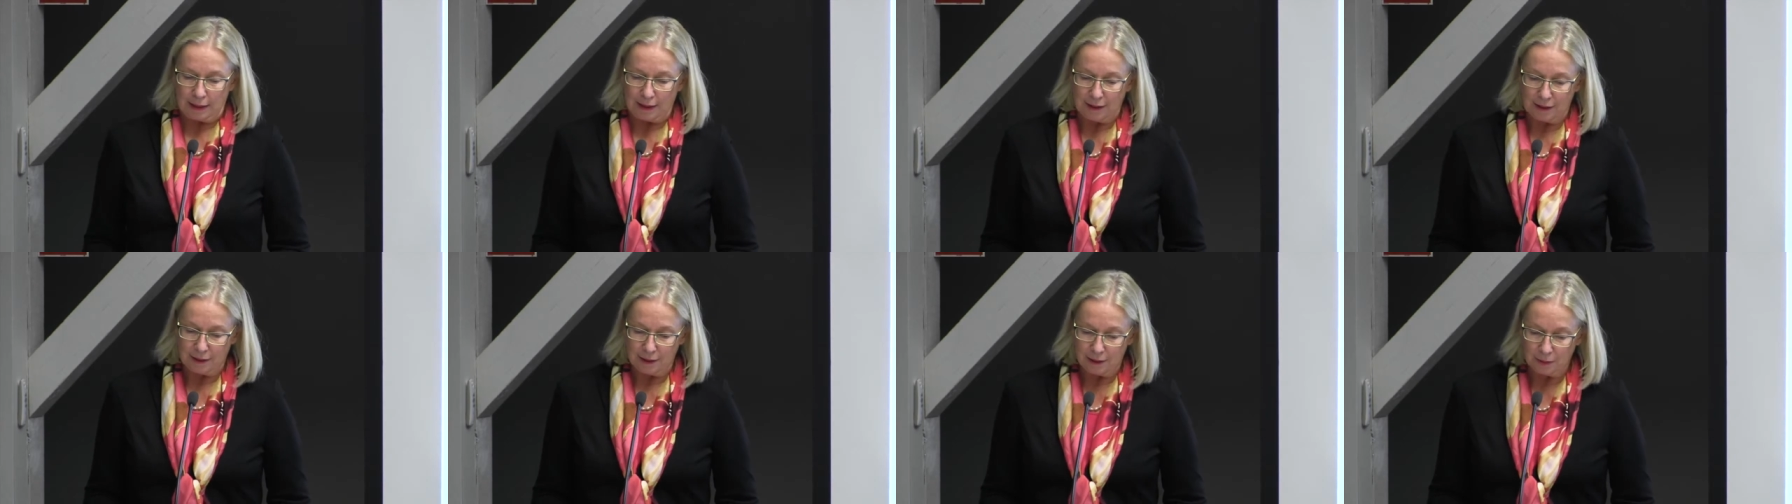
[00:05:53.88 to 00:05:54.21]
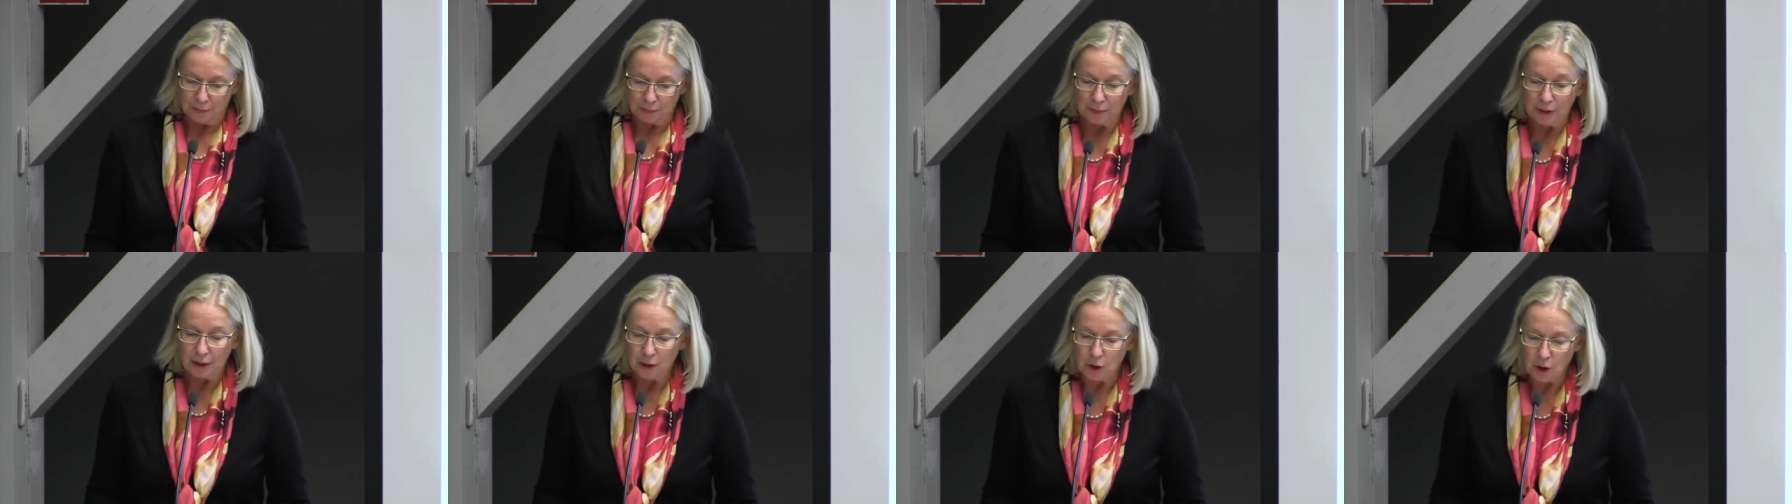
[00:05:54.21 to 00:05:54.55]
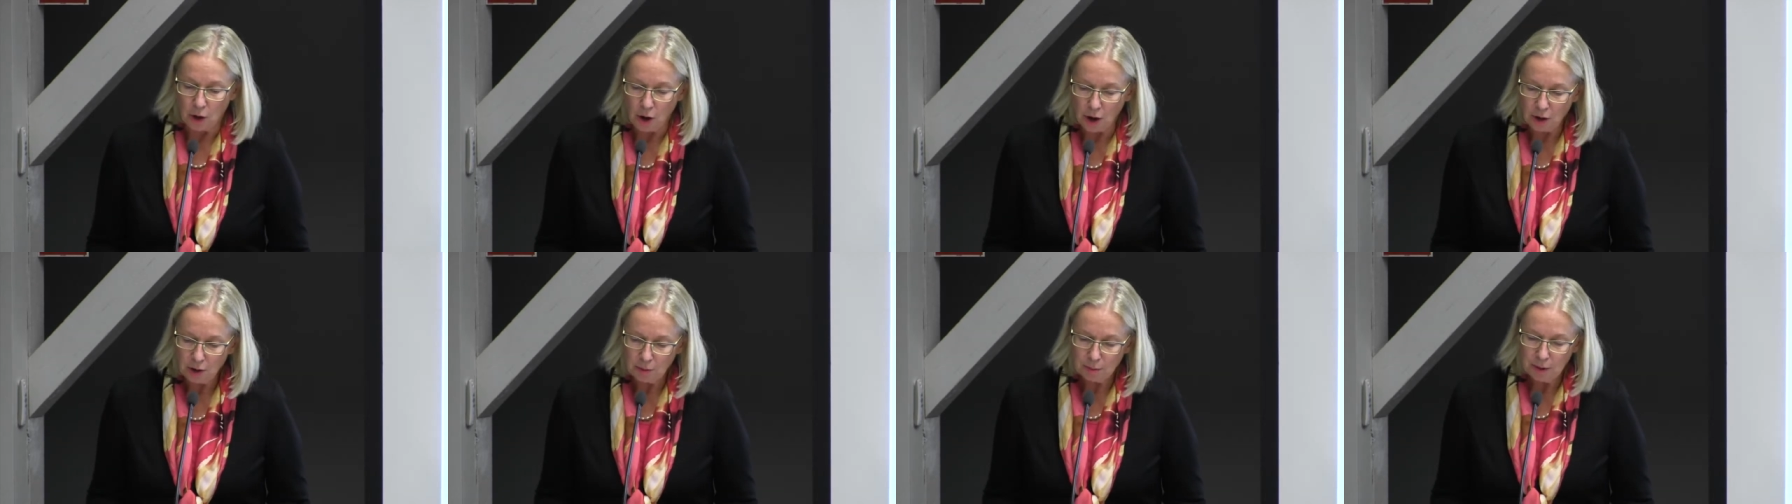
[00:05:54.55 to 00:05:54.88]

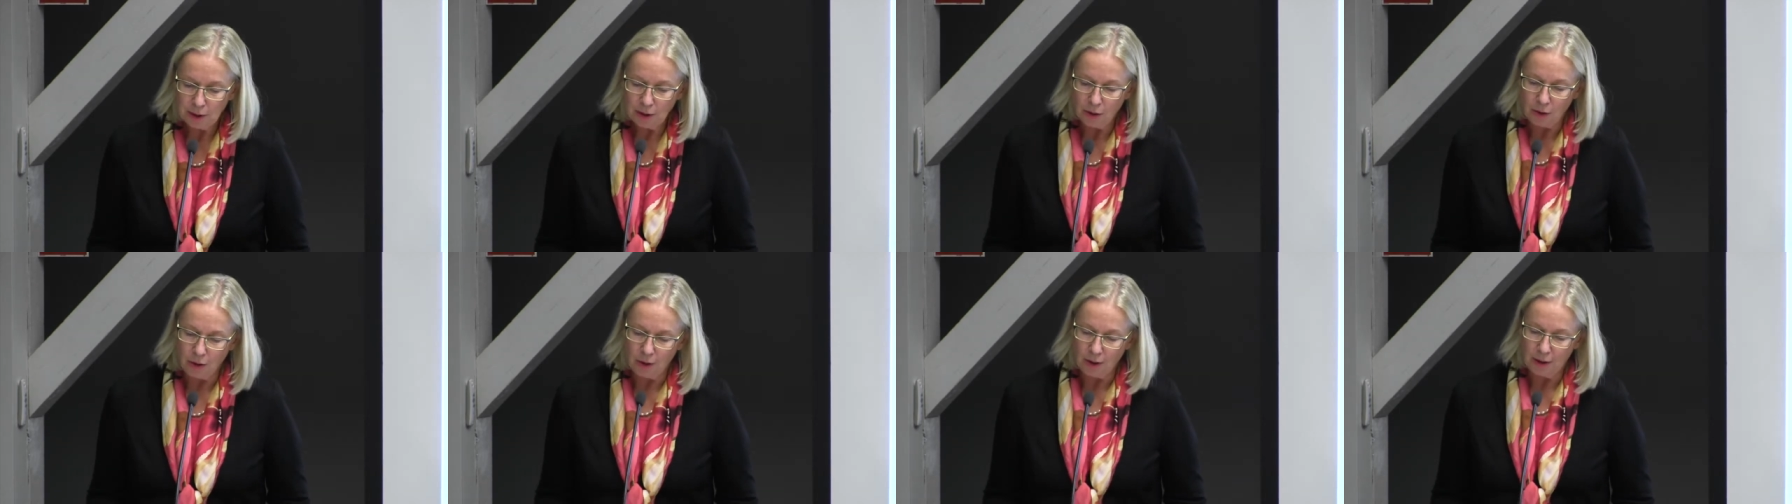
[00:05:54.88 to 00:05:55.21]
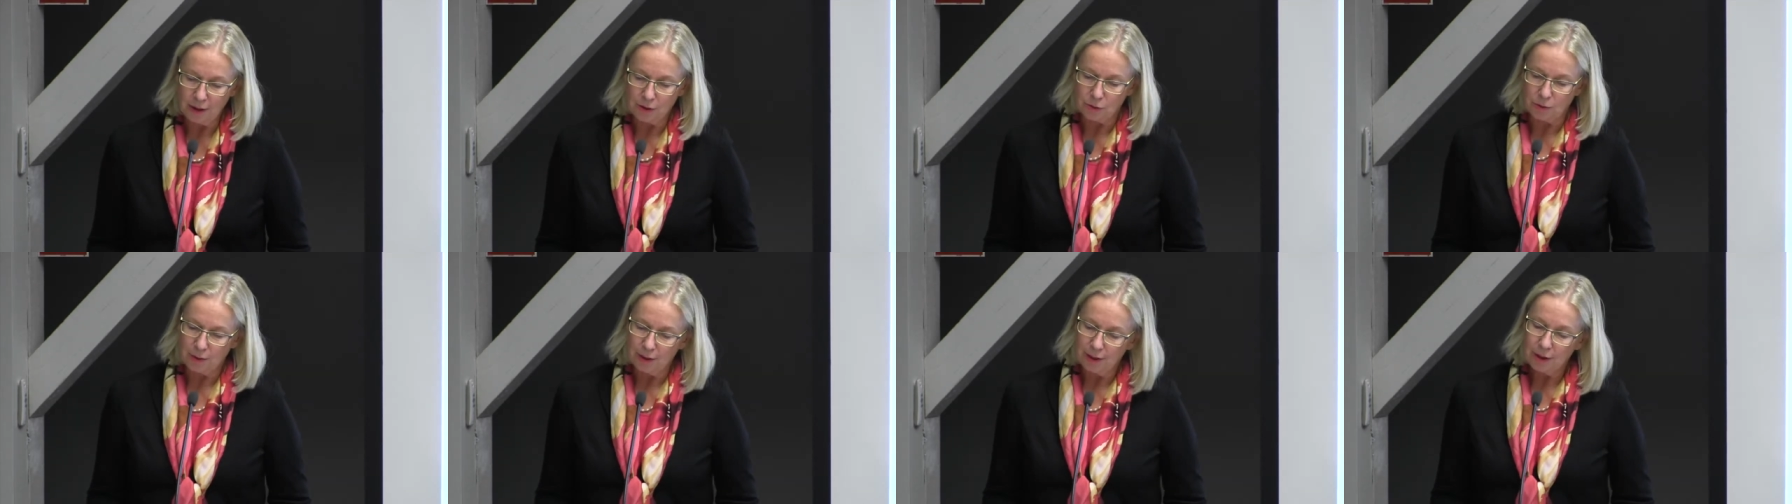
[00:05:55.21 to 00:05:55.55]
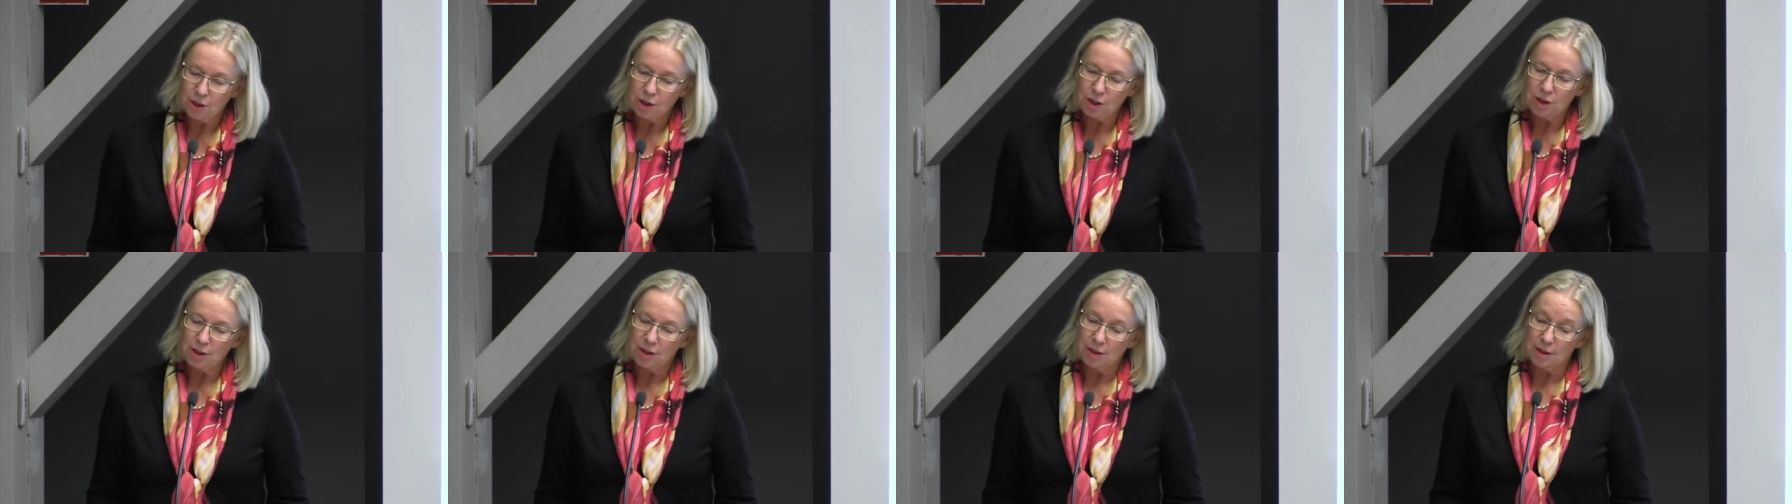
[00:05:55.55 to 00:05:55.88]
Economy, Law and
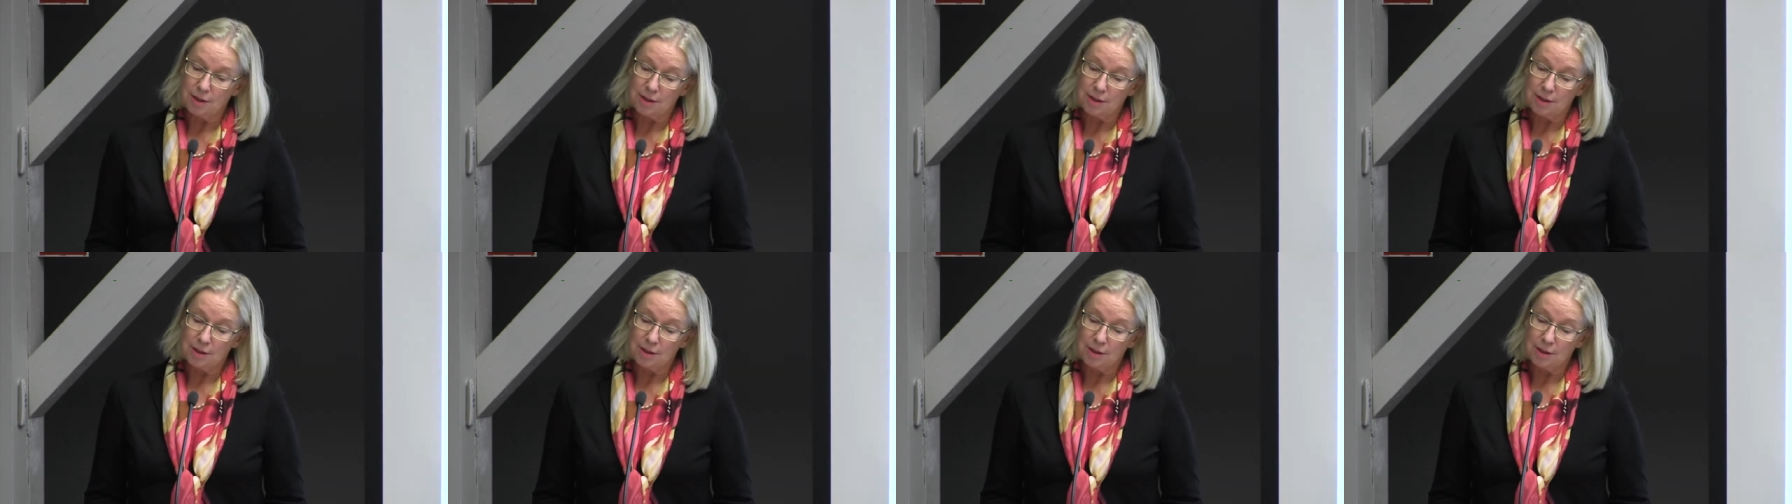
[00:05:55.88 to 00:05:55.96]
Religion,